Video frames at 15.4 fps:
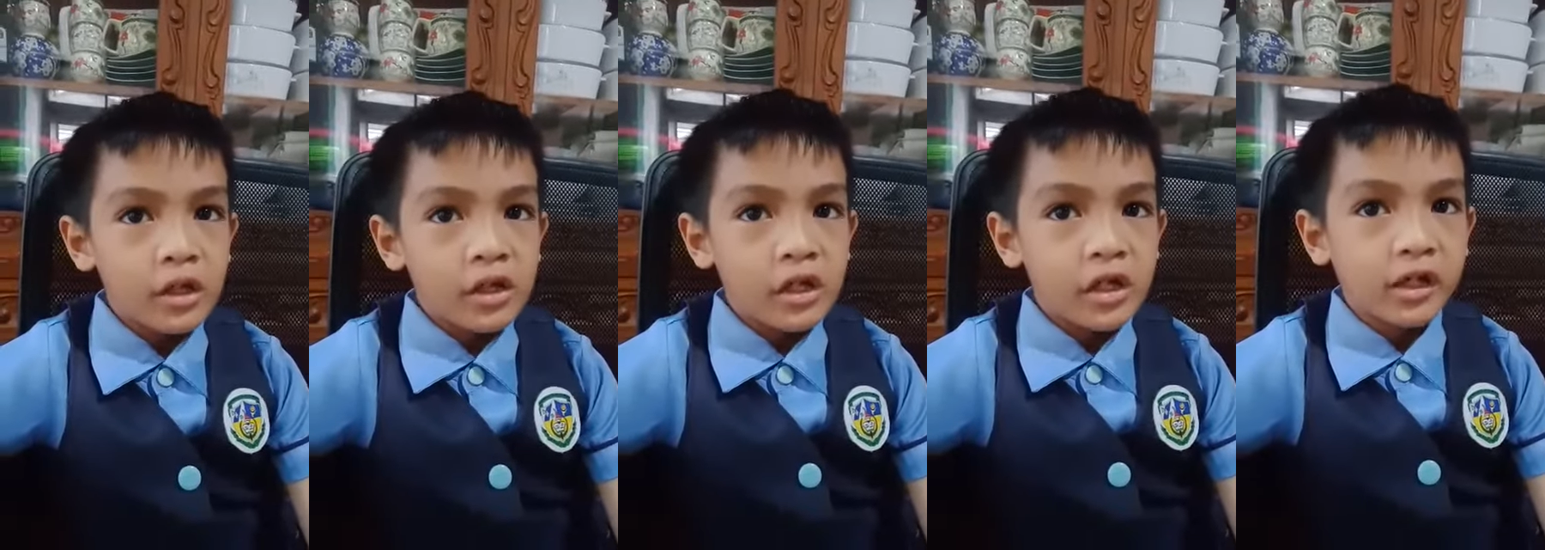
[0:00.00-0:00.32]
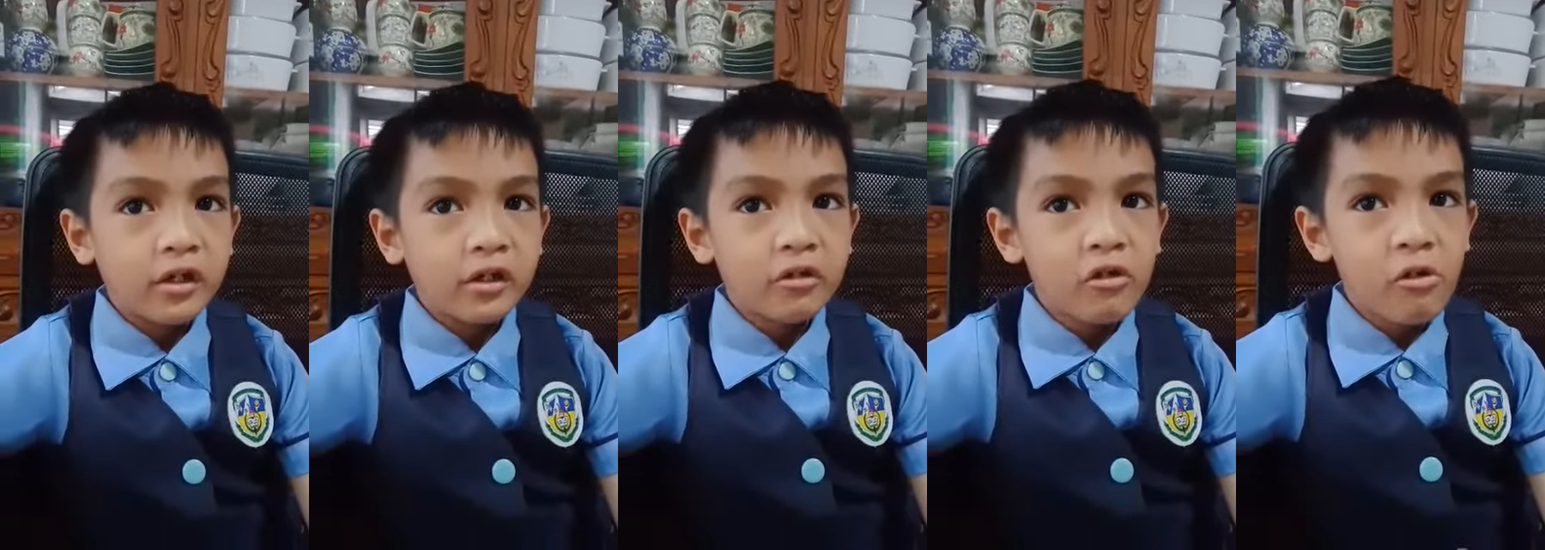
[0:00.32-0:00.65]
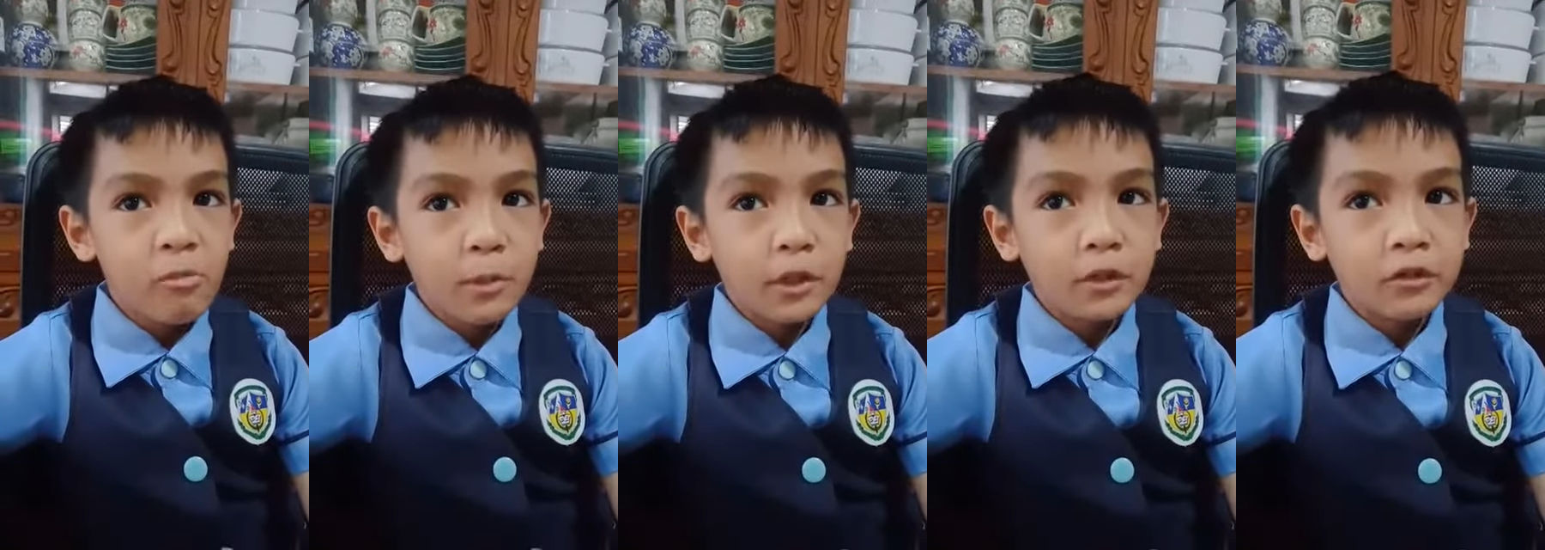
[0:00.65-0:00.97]
eager to
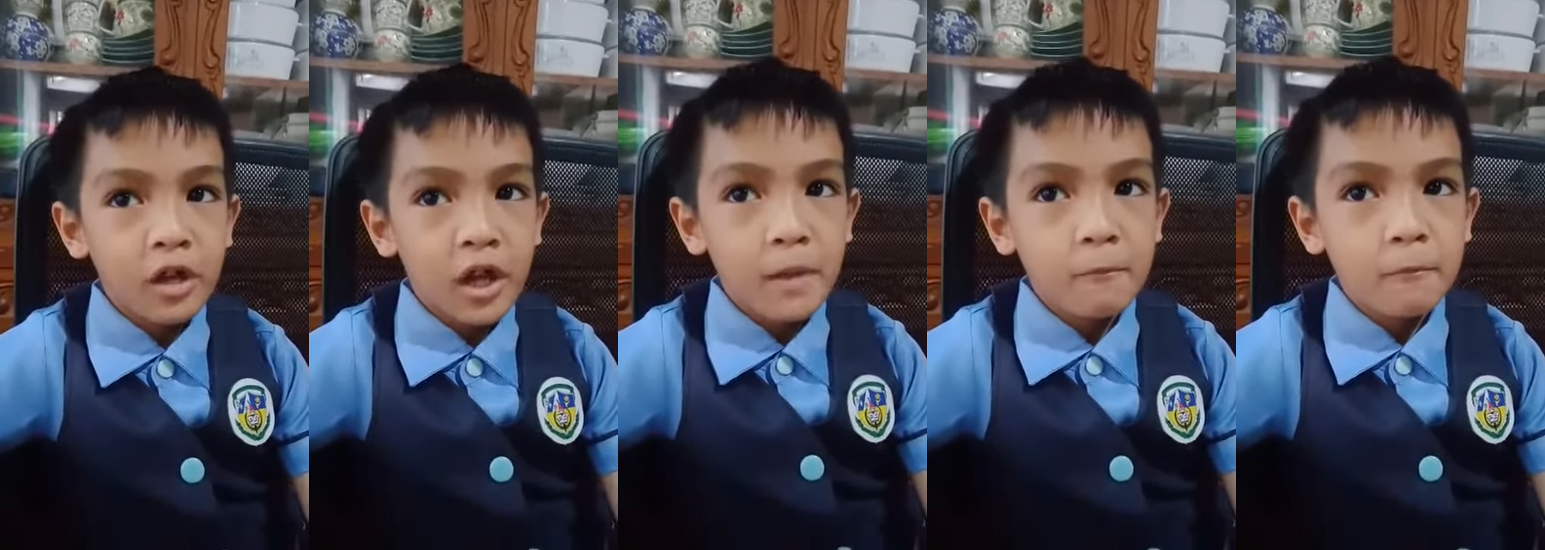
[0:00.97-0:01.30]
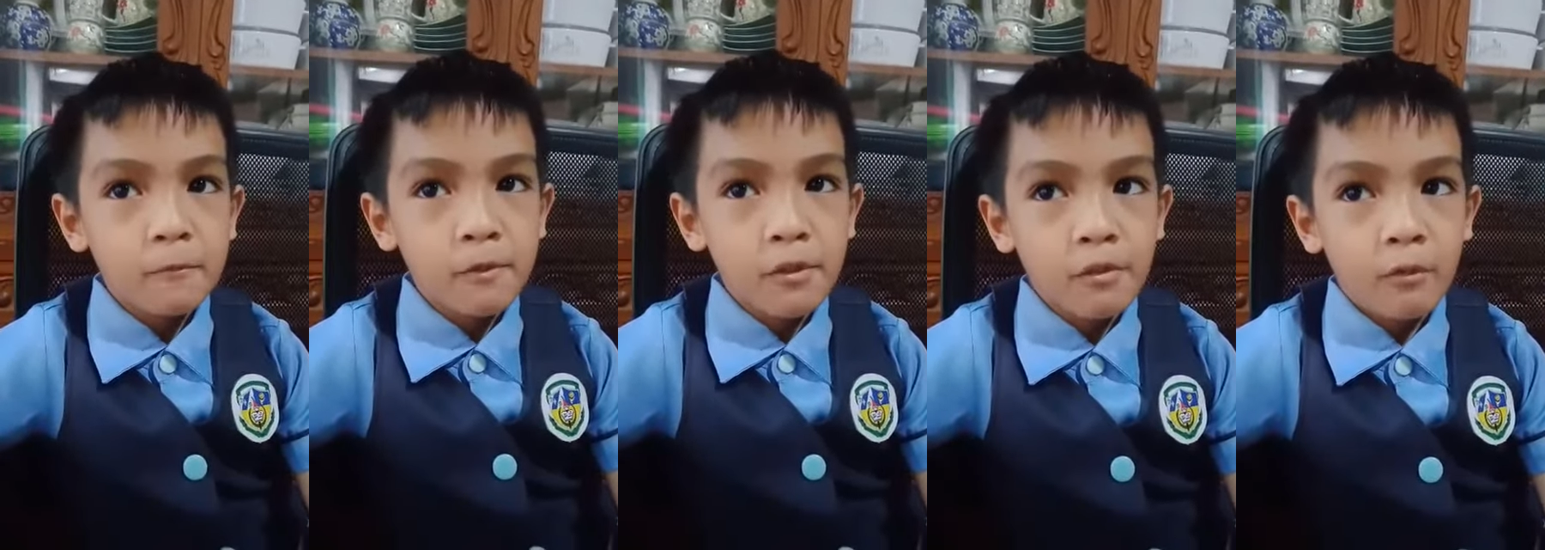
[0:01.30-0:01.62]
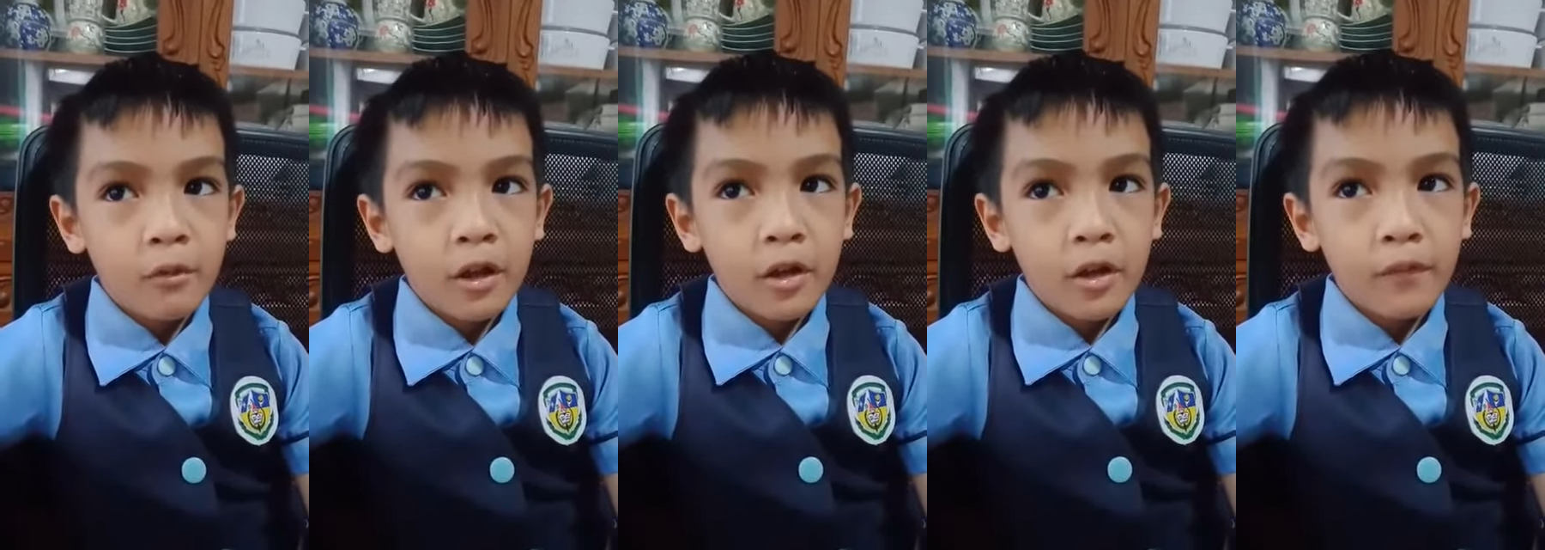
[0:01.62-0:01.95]
spend time with his
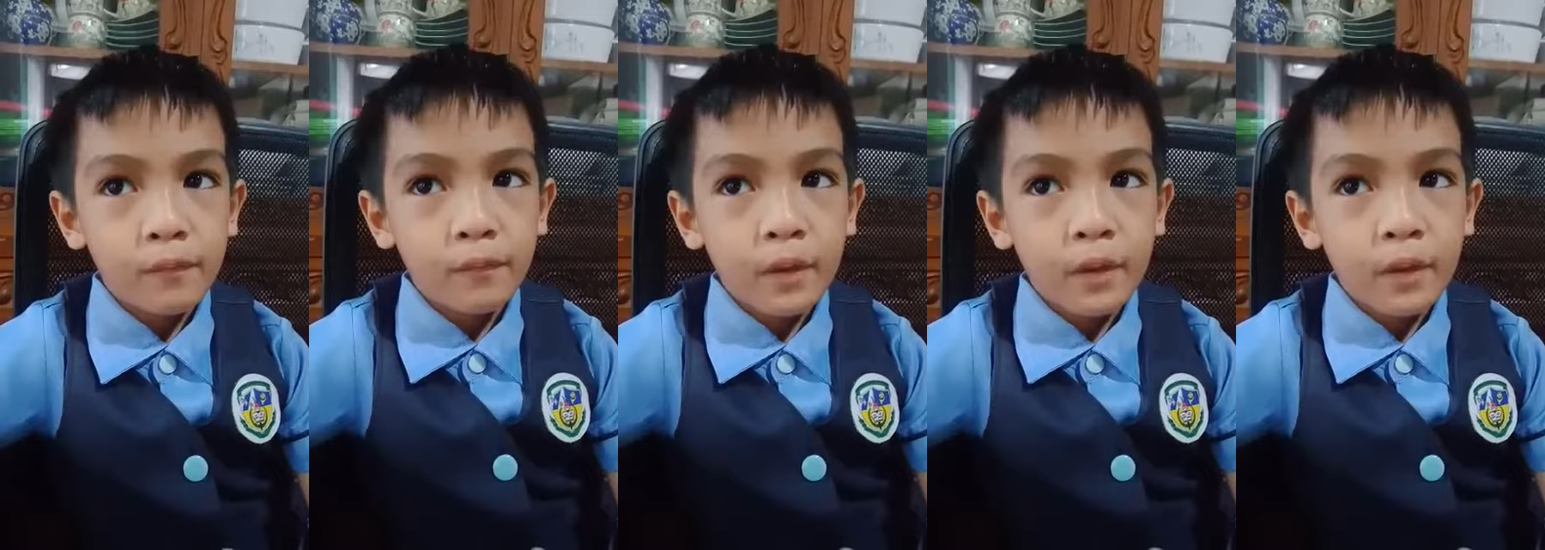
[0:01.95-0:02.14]
wife